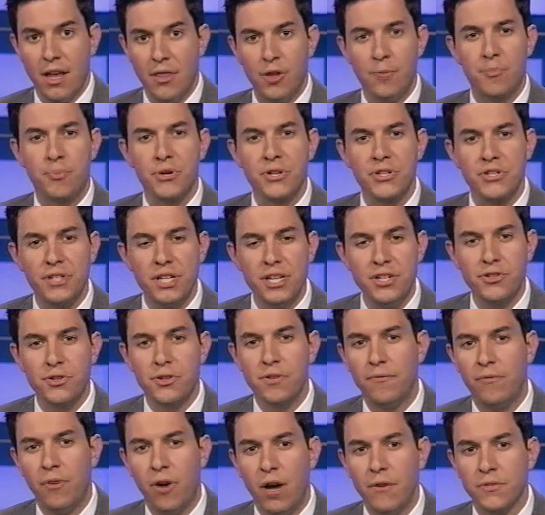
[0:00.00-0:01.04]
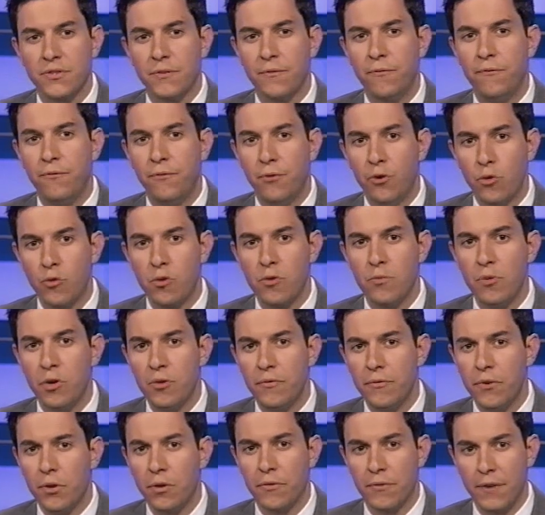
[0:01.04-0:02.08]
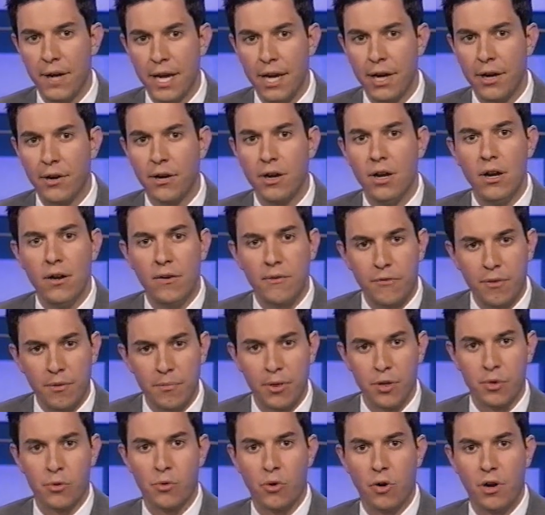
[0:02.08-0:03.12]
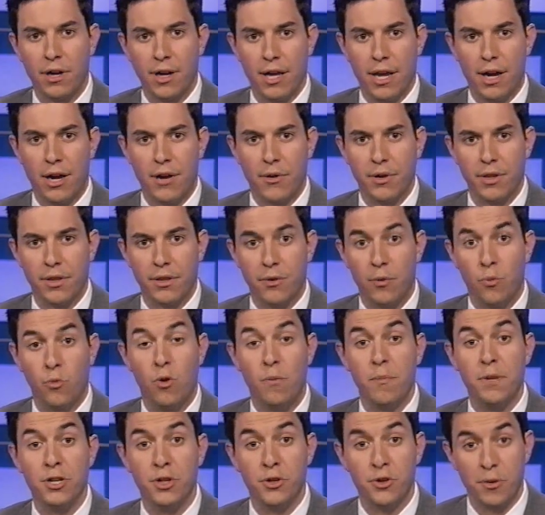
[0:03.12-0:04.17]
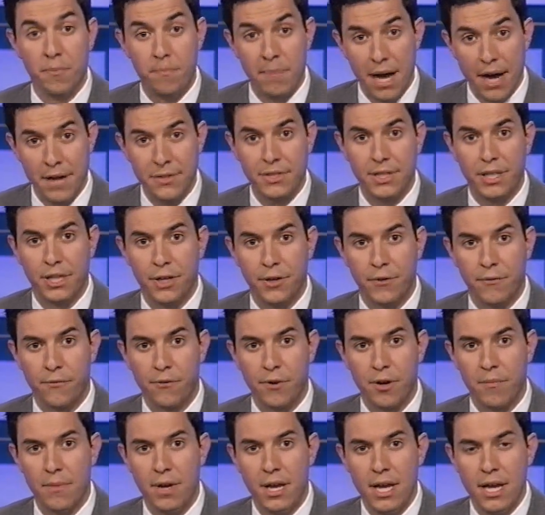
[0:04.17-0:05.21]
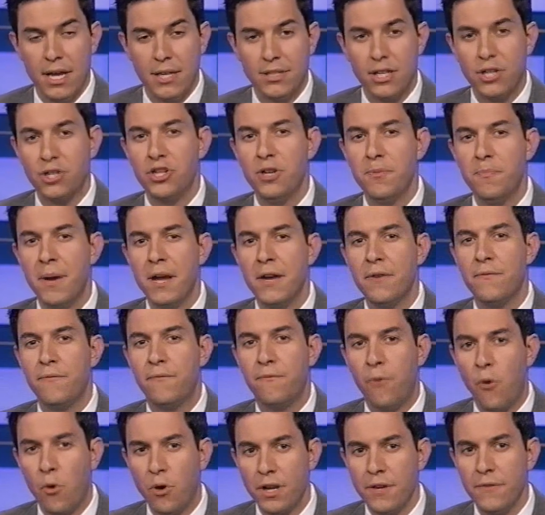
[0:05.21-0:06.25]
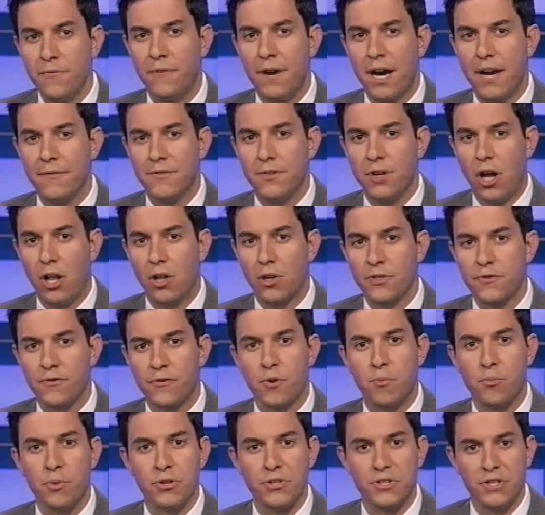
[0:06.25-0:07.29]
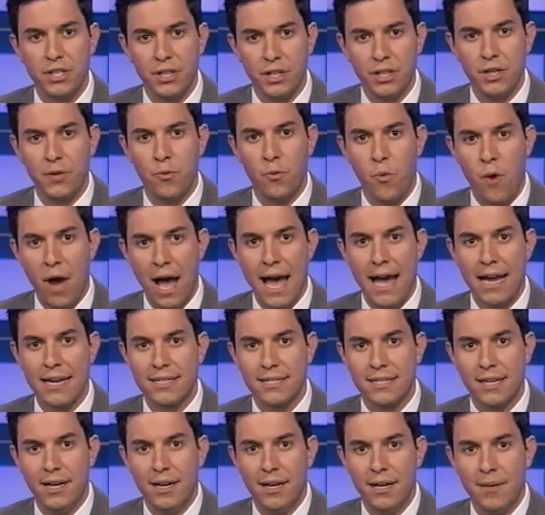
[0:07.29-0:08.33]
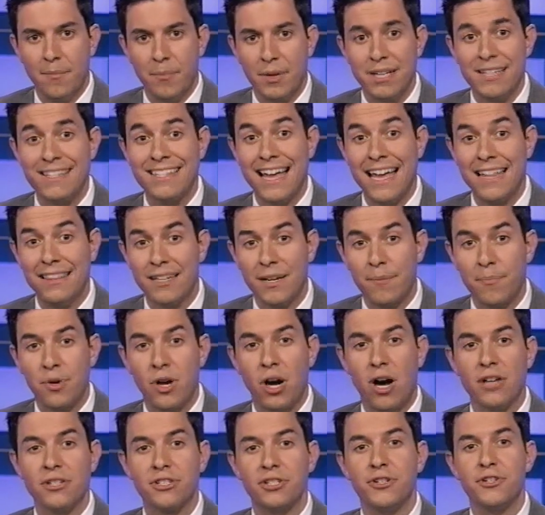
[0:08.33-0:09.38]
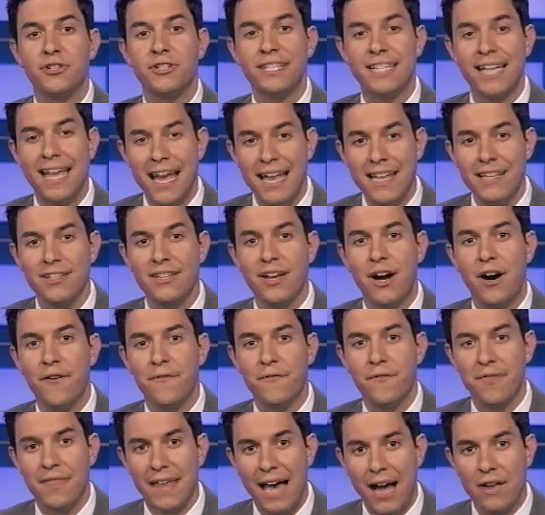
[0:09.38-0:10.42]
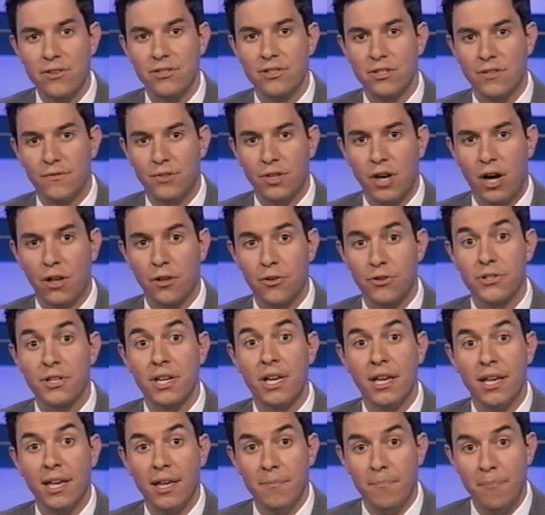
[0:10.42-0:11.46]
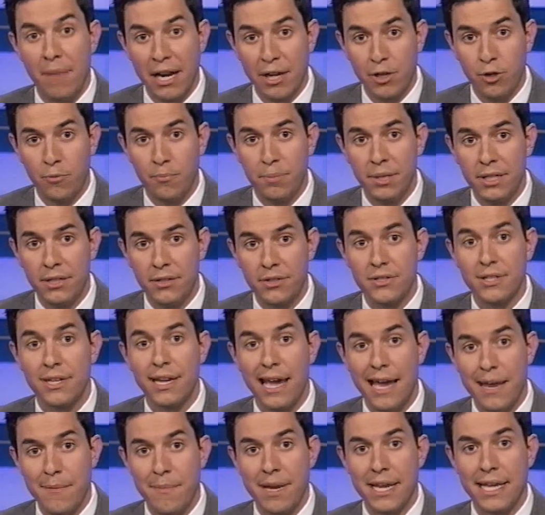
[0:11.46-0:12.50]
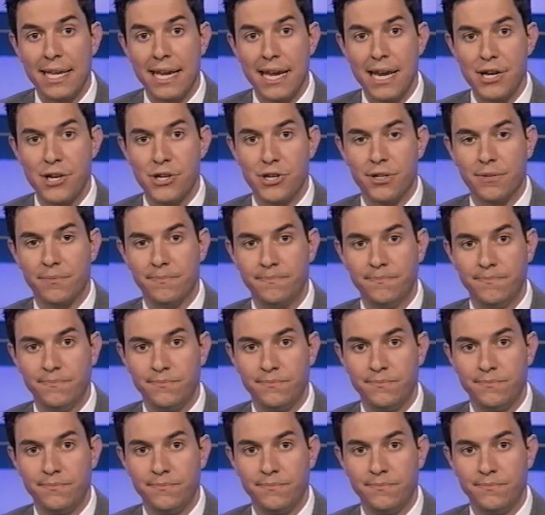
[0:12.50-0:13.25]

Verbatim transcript: The procedure involves full removal of hair from the groin area. The woman you're about to hear from says she paid $45 for a Brazilian wax, but it's ended up costing her tens of thousands of dollars in medical bills and medication.